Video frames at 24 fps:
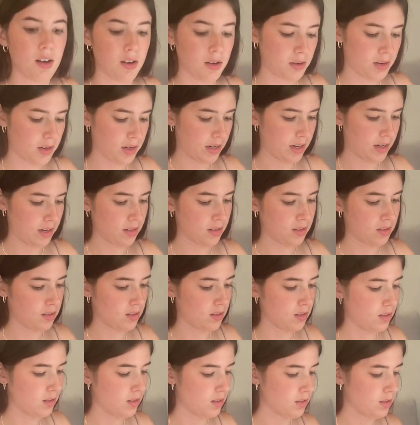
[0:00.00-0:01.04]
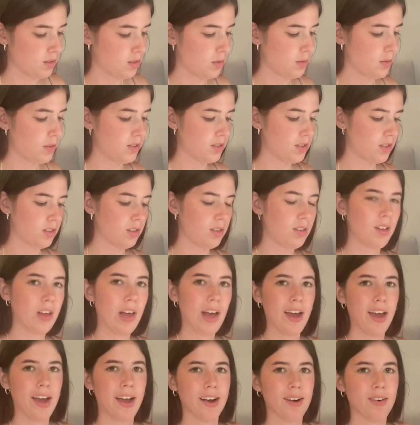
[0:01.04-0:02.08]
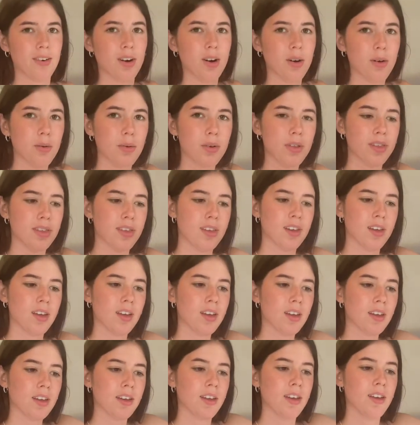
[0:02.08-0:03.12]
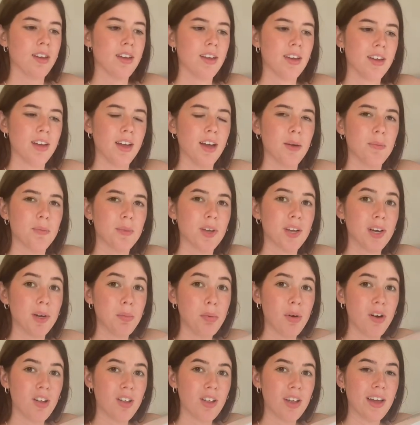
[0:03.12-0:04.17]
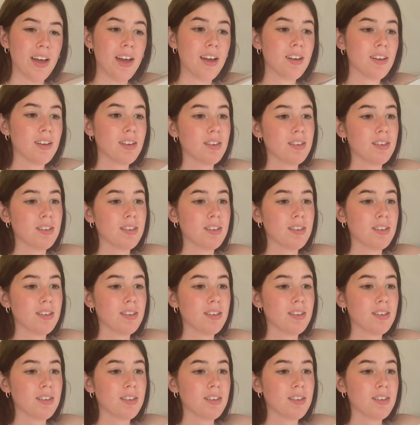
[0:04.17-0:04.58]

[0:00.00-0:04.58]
okay, so there's a little arrow thing. I'm gonna pull it.